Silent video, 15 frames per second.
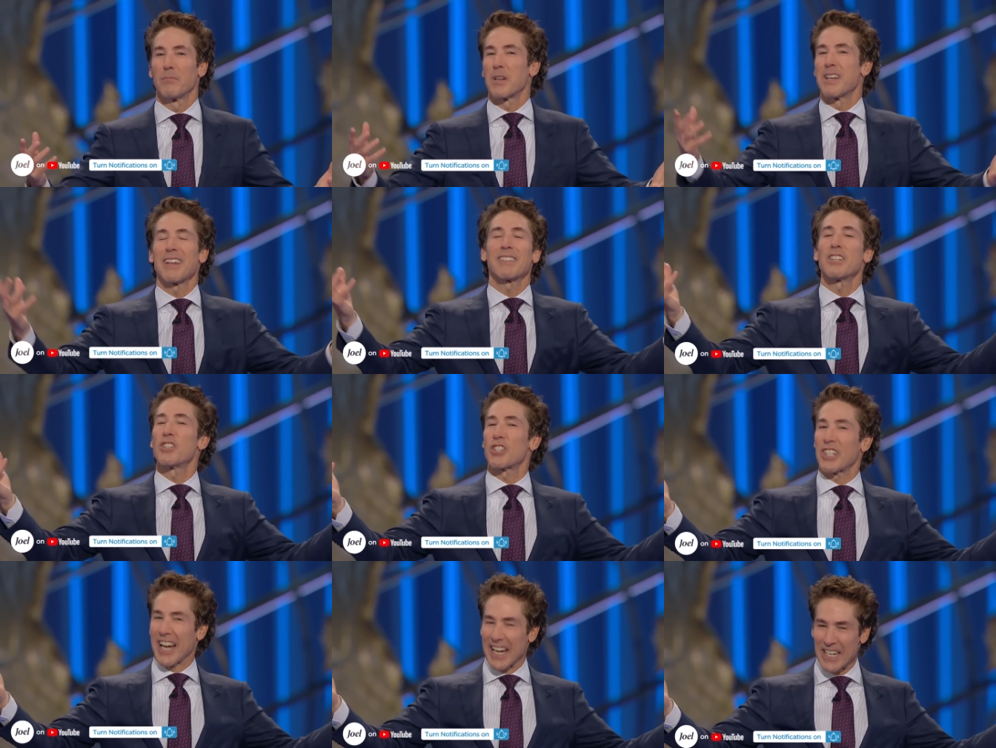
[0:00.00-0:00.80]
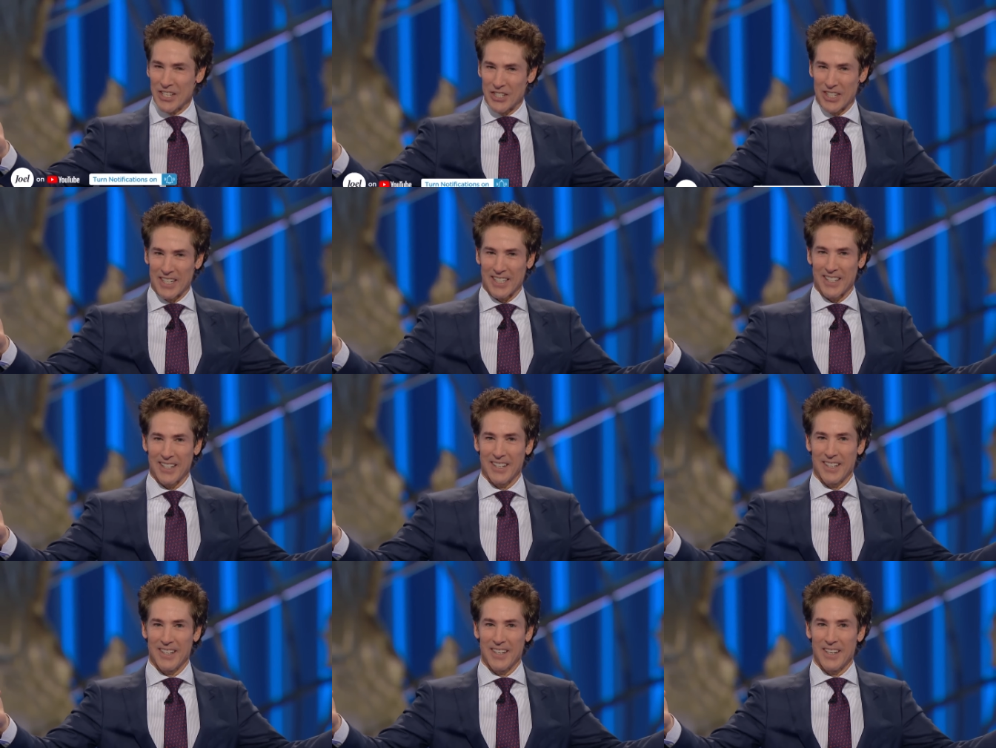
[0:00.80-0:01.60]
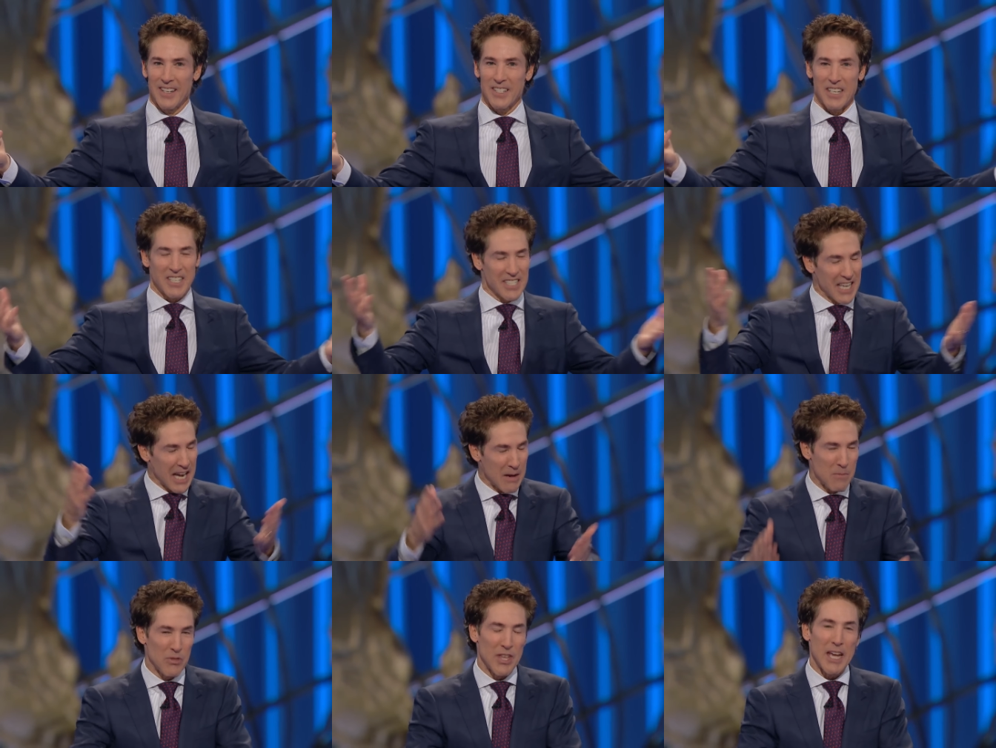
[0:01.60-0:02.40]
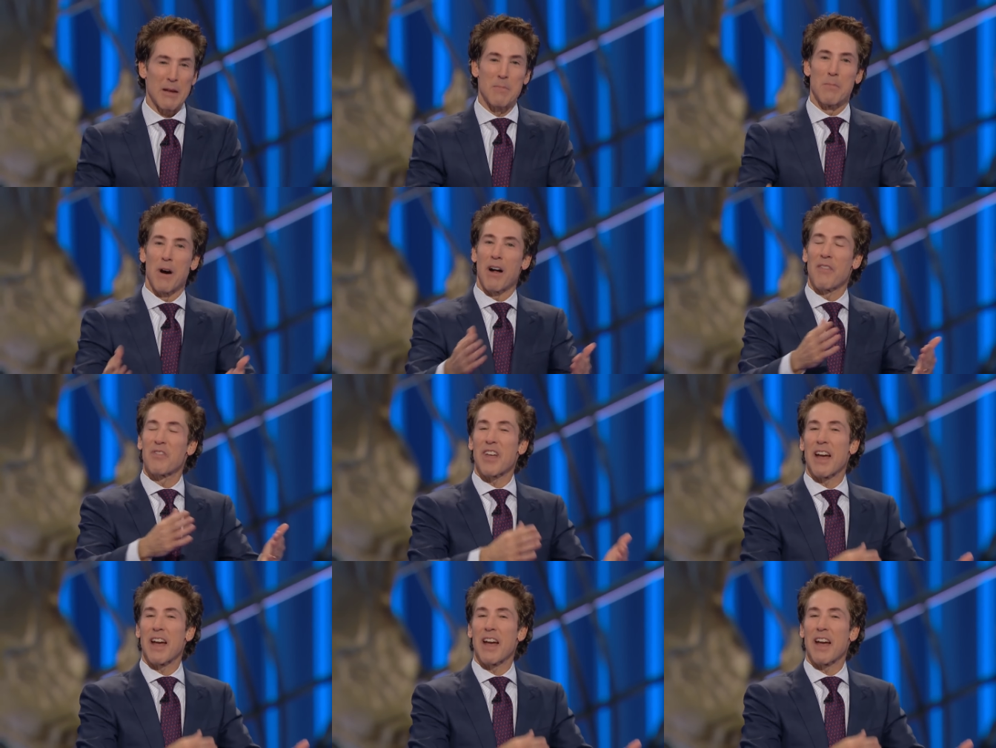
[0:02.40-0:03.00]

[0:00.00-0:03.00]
but nothing's changing. It's the same thing month